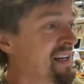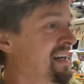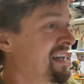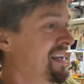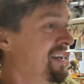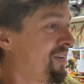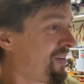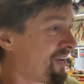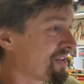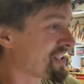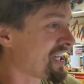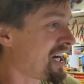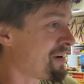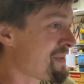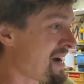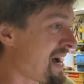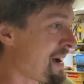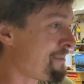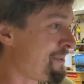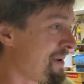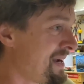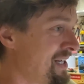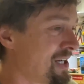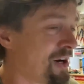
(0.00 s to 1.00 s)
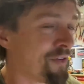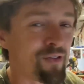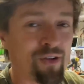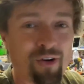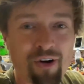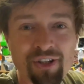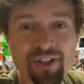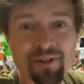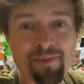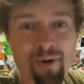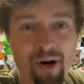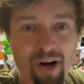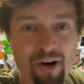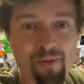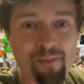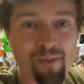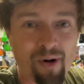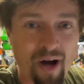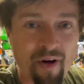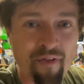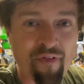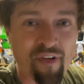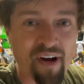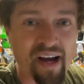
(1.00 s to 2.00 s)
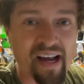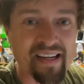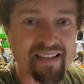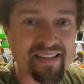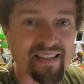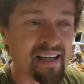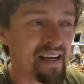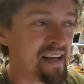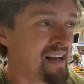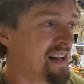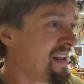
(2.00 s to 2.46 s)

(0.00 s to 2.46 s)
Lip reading: As long as I'm happy and I've got a smile on my face,